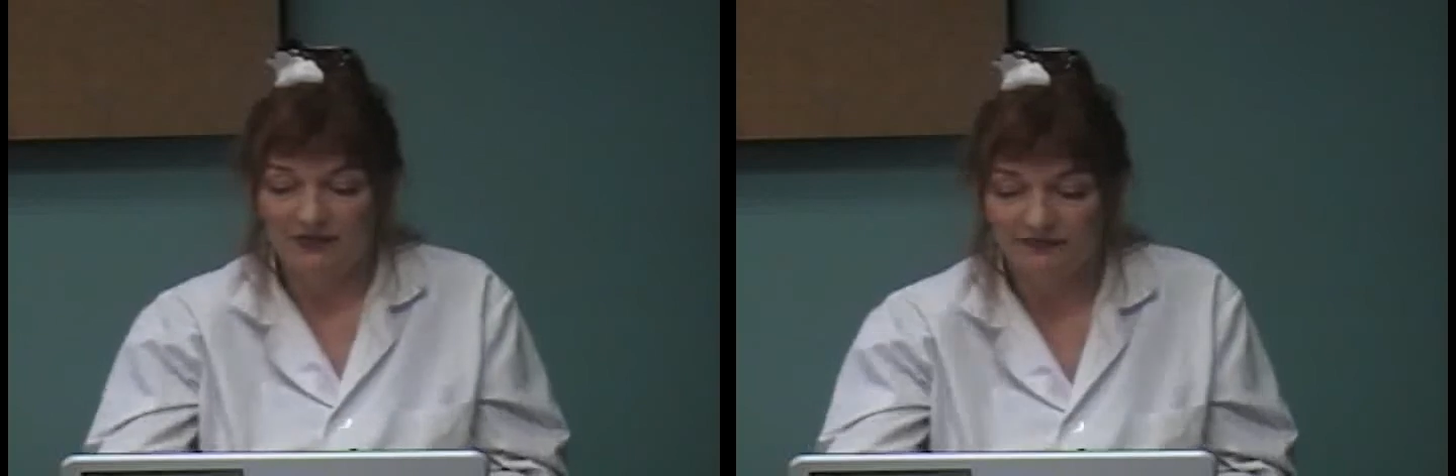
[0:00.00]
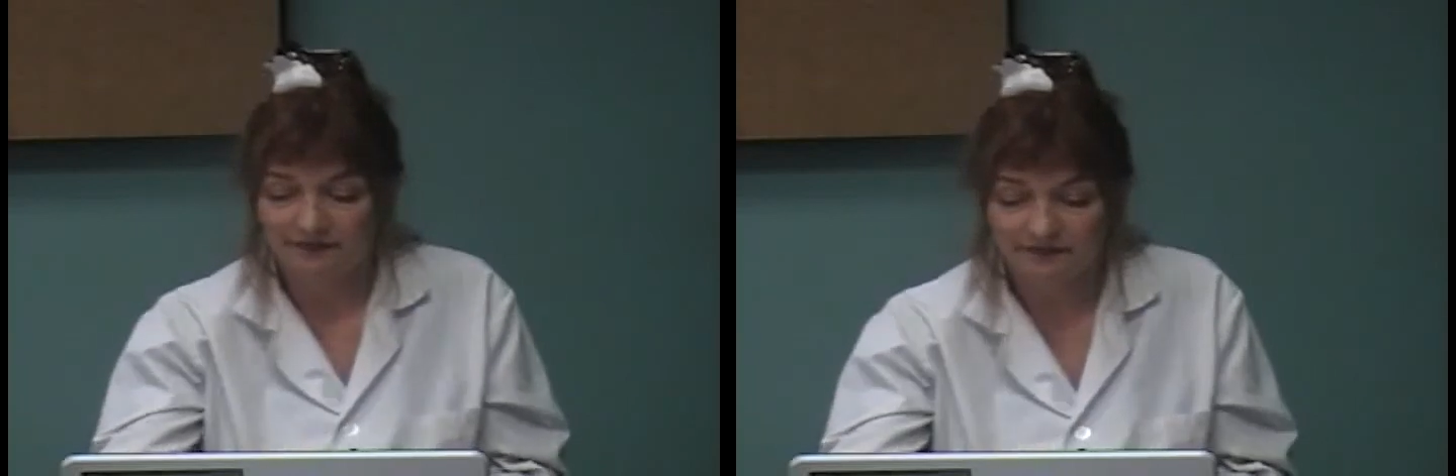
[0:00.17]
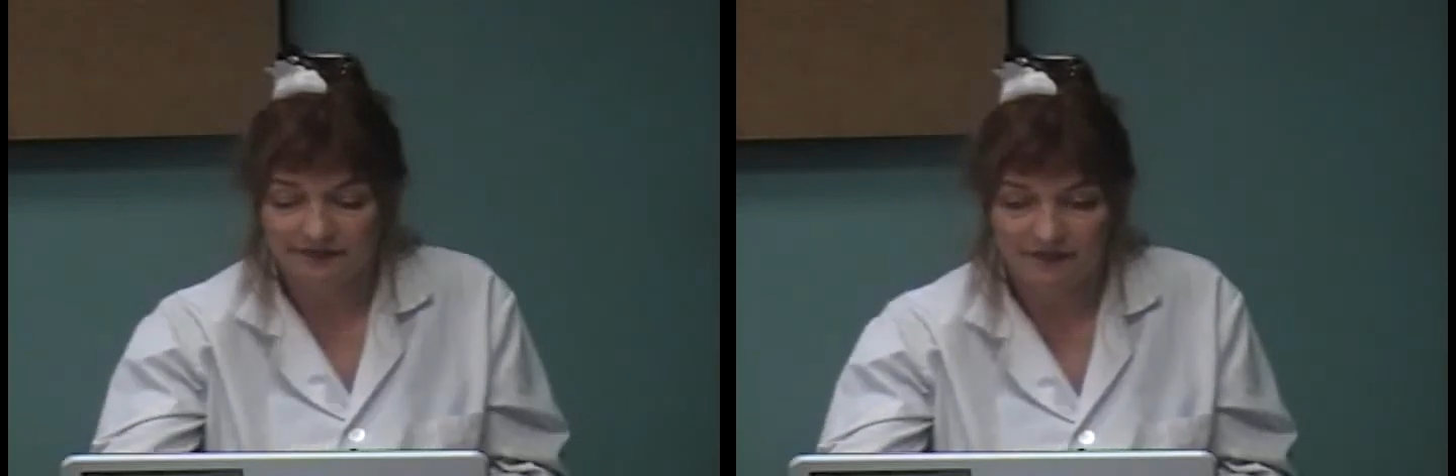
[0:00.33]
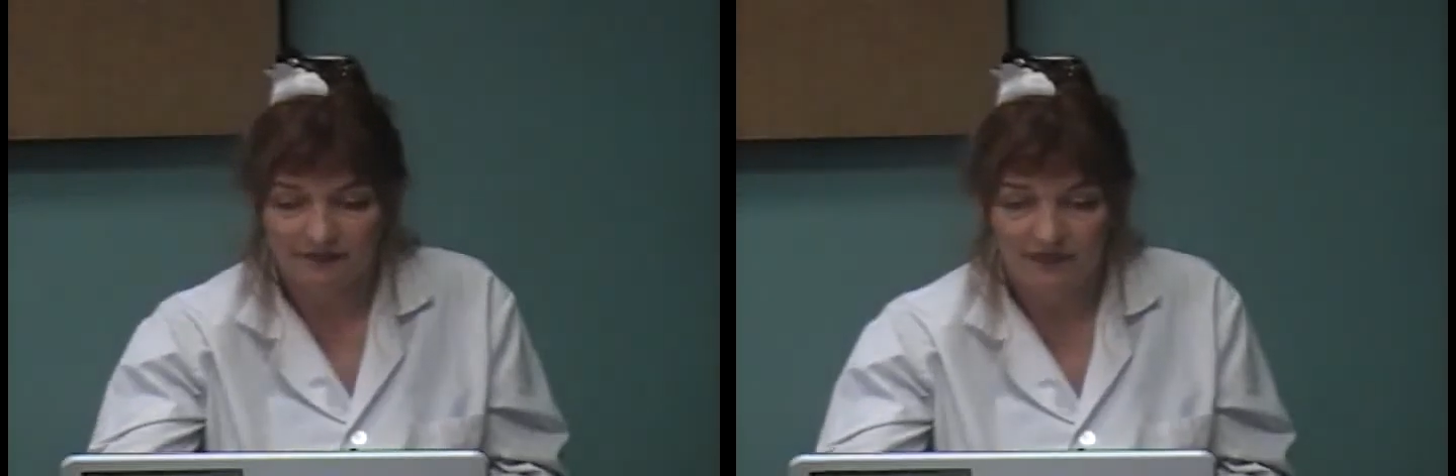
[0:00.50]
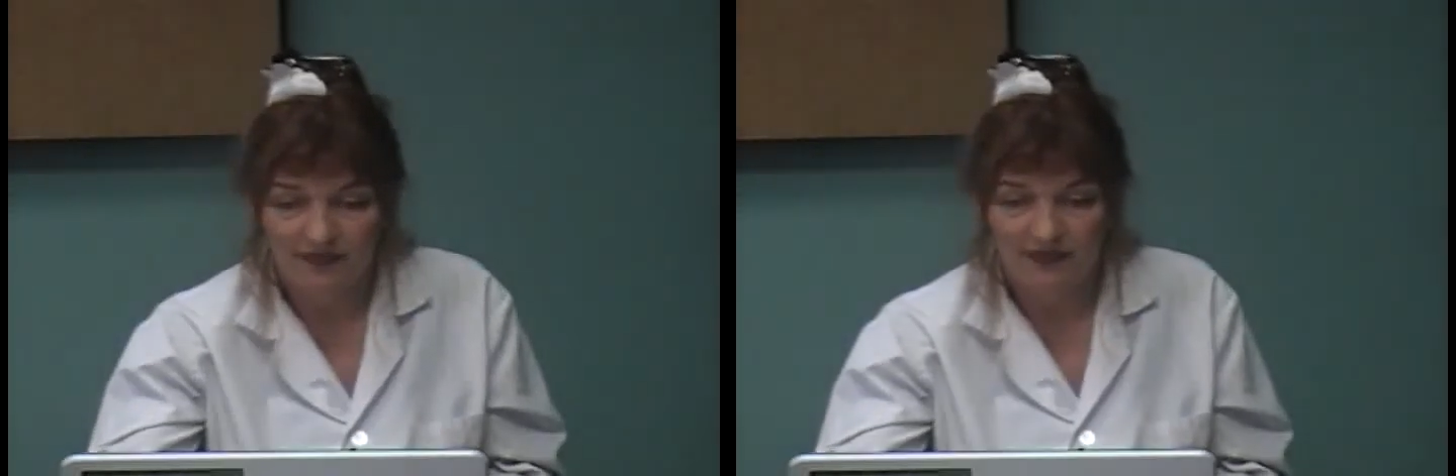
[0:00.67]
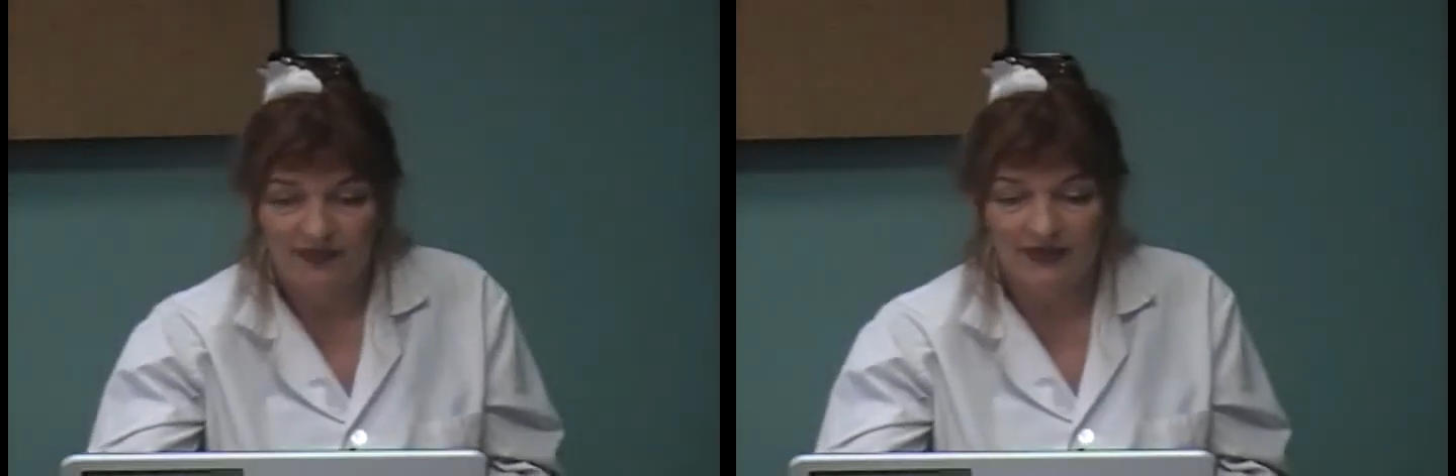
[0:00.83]
in
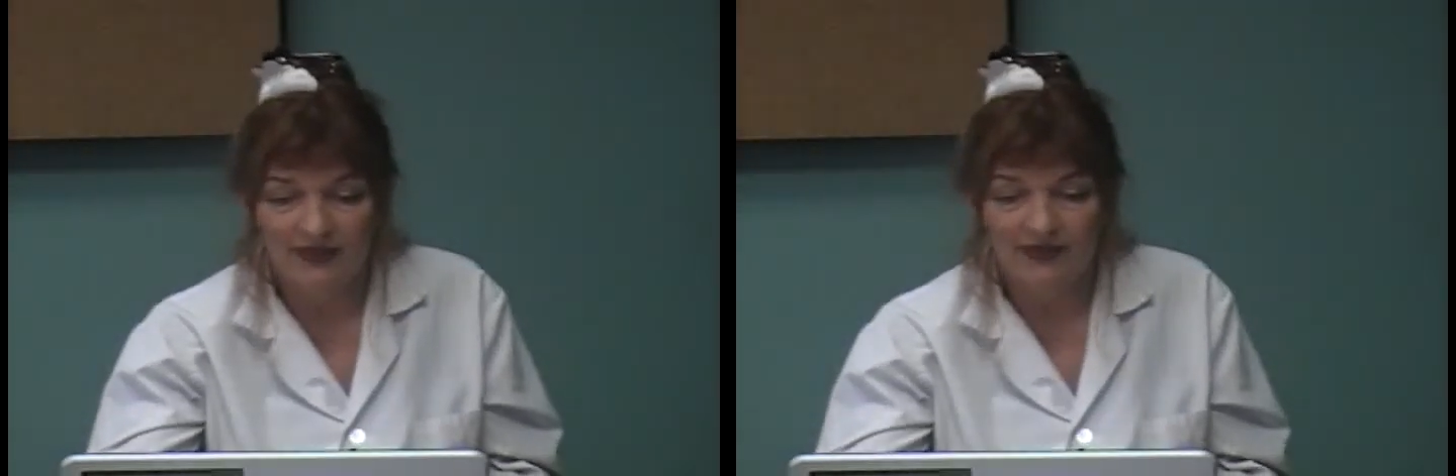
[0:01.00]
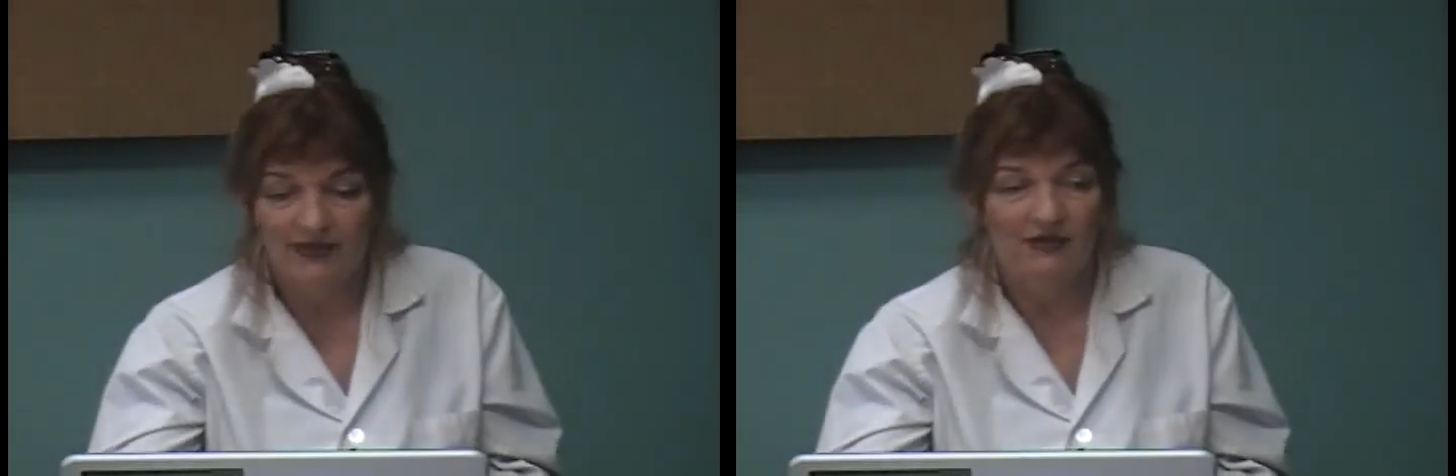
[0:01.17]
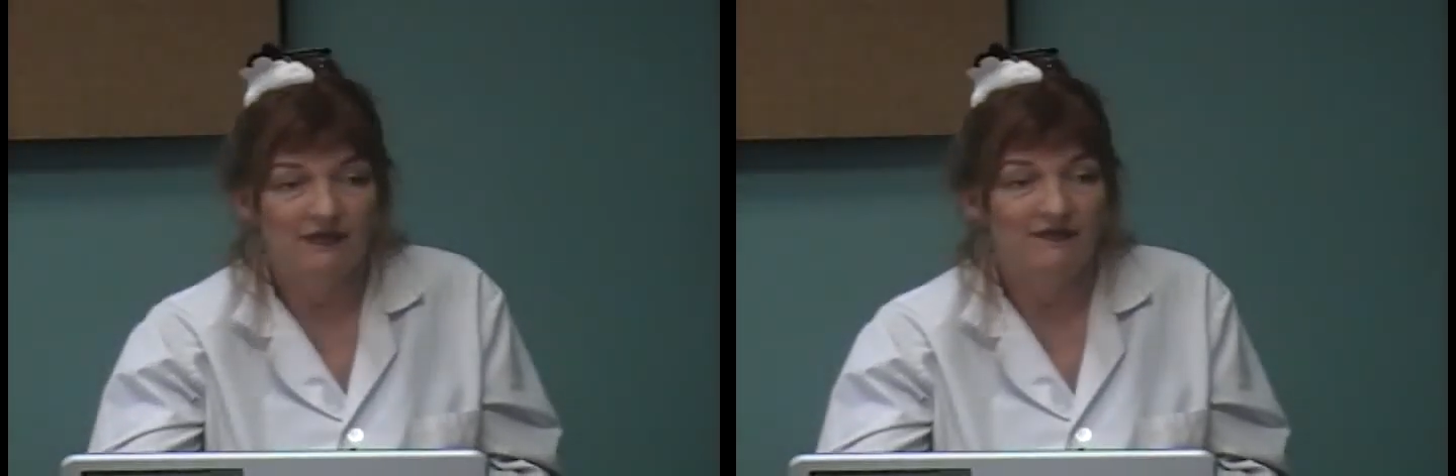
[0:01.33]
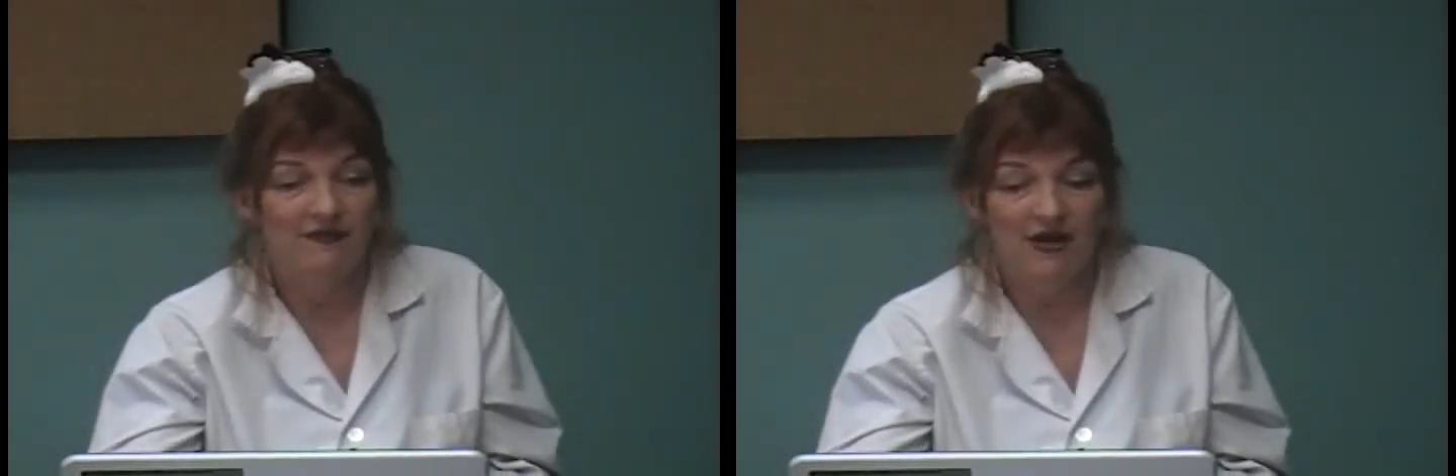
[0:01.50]
yin-yang,